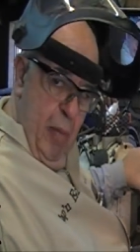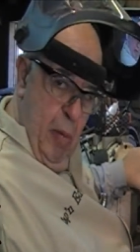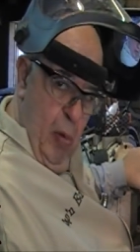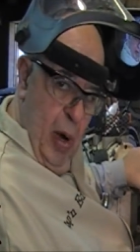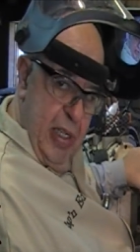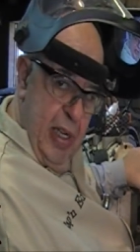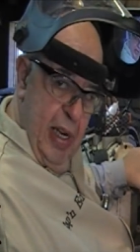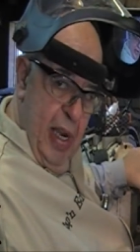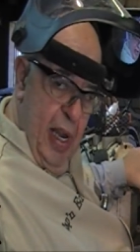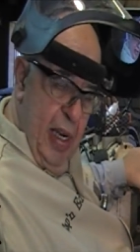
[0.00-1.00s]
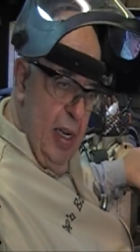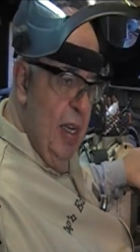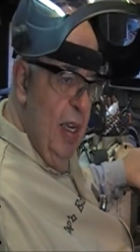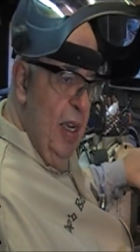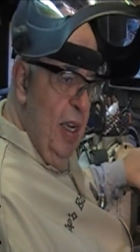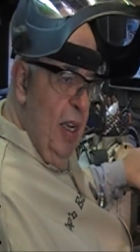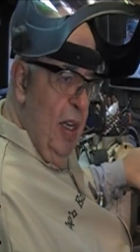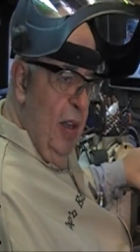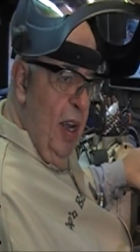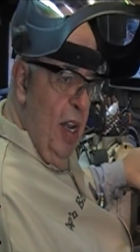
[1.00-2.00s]
remember watching a guy,
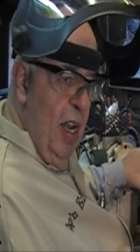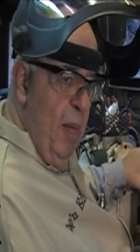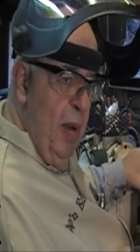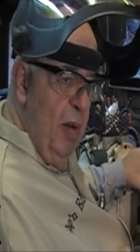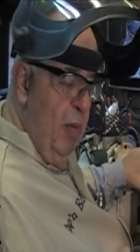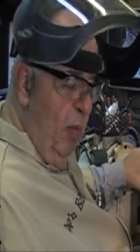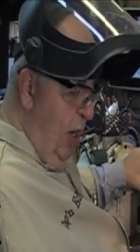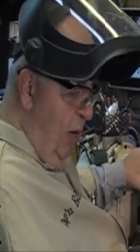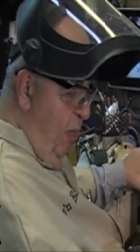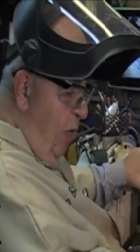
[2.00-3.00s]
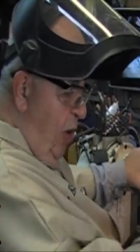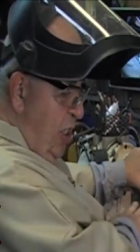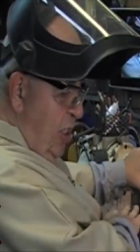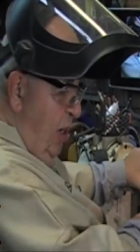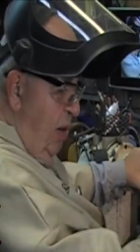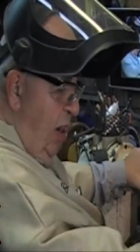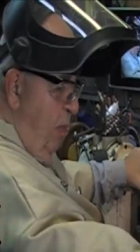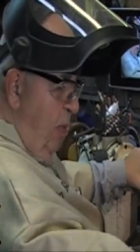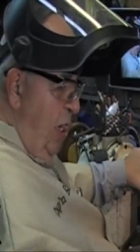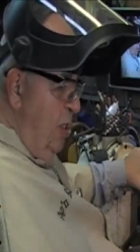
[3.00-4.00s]
lady come in, we finished a,
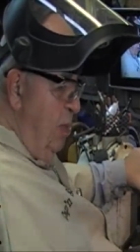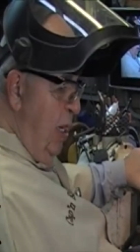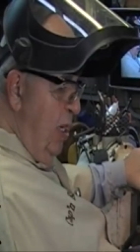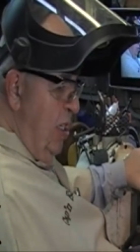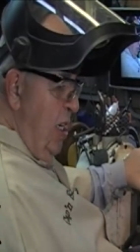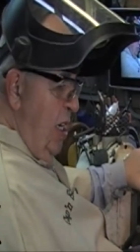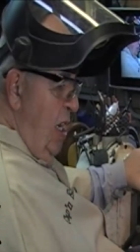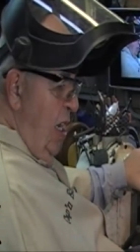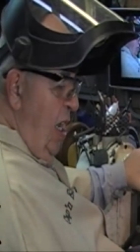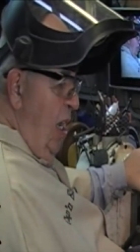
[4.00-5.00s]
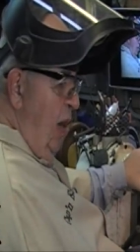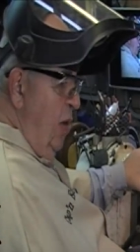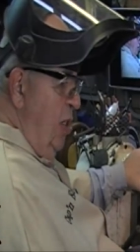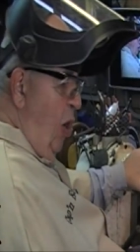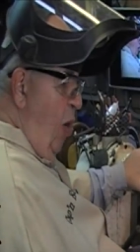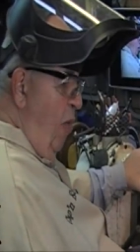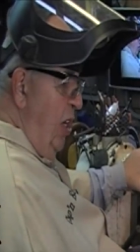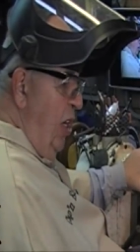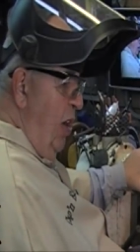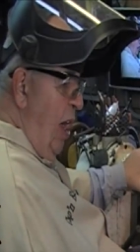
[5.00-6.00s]
a nice piece, and it was all
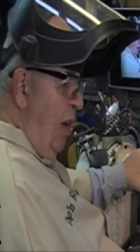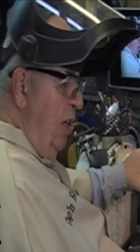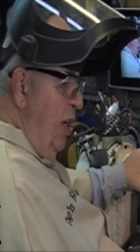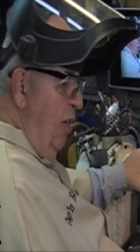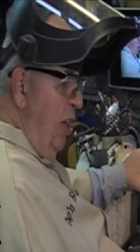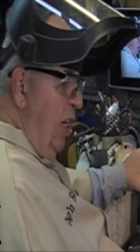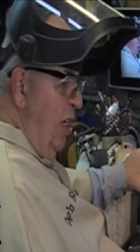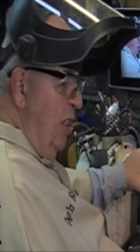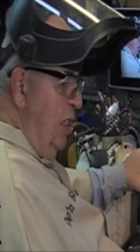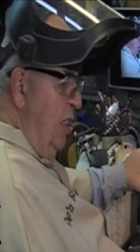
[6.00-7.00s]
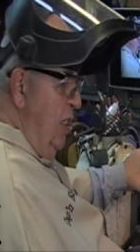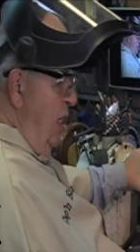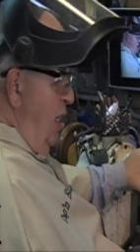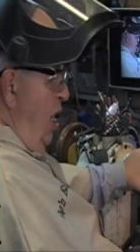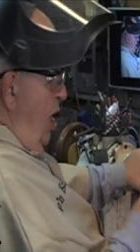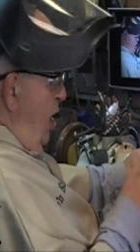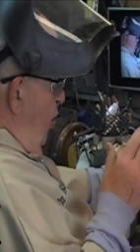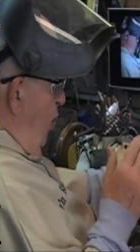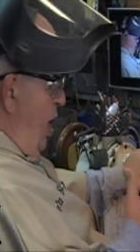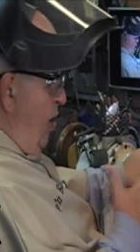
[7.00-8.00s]
veneered out and everything, and she said,
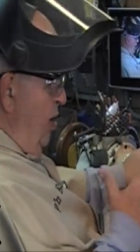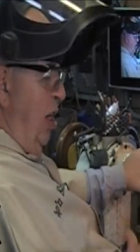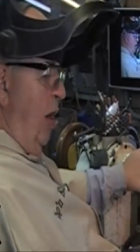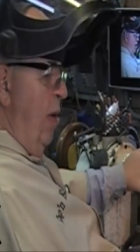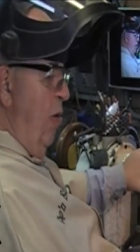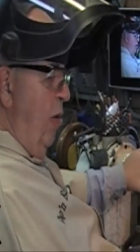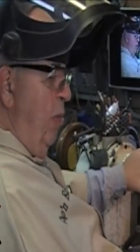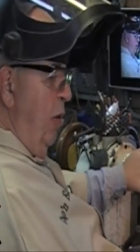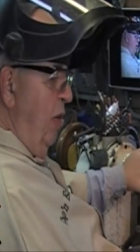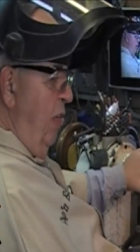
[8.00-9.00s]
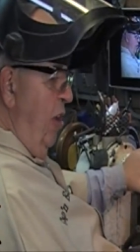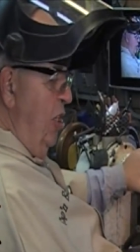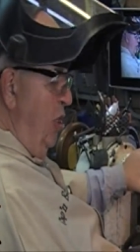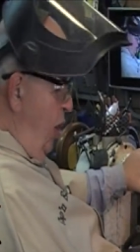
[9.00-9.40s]
what color's it going to be when you put the finish